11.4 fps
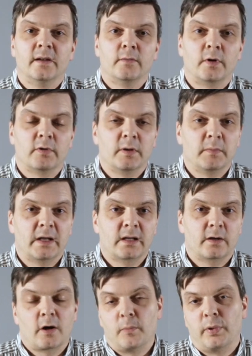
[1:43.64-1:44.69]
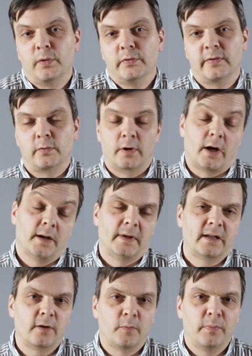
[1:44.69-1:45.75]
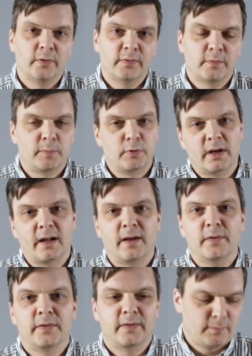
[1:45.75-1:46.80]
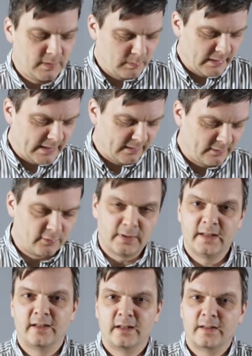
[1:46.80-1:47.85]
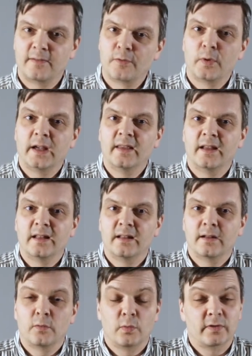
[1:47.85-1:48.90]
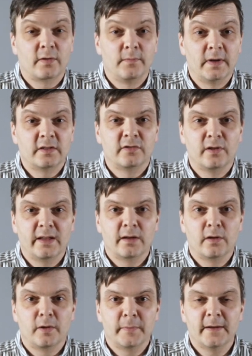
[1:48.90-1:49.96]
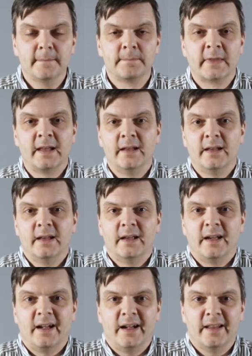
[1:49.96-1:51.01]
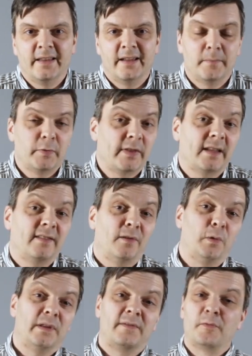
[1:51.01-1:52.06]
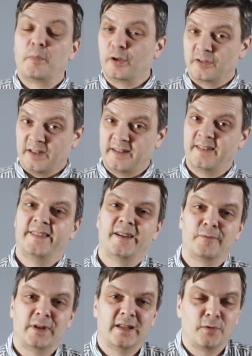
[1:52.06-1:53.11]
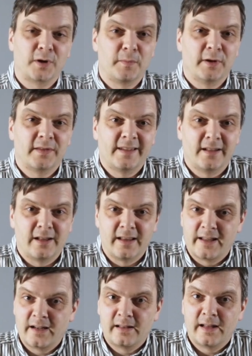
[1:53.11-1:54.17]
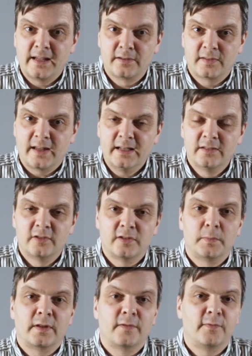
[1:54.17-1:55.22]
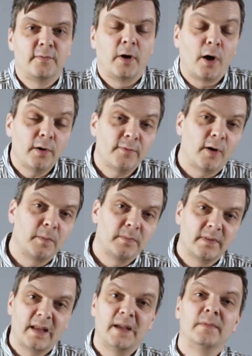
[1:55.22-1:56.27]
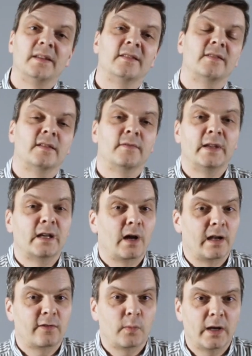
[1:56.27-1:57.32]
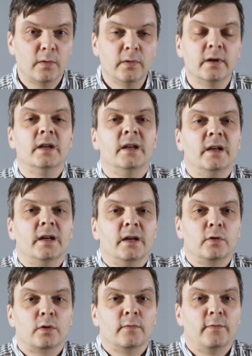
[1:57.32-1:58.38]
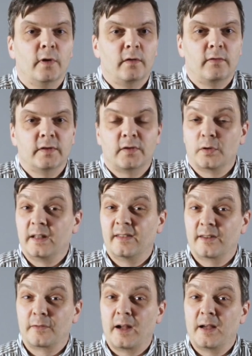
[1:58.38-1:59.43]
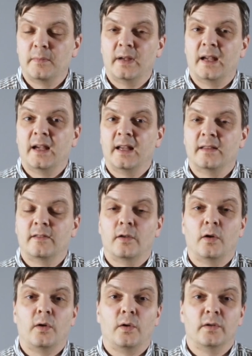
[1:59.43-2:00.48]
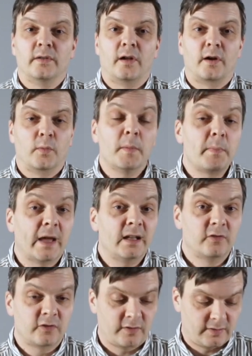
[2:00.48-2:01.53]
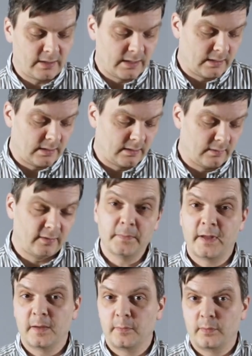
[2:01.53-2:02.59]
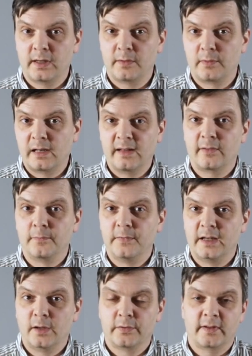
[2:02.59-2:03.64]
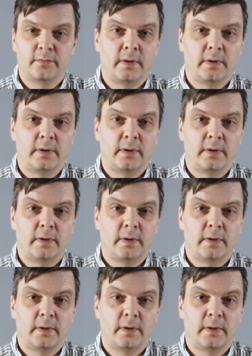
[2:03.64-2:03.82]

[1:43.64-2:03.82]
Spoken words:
where we make compost, or I make compost, we put it out, we plant trees in a different way than what's conventional in Colombia. But that's a whole different project that we can talk about on a later stage. But our farm name is Finca El Suelo, and you can follow us on Instagram and on our webpage. And sometimes we release some videos as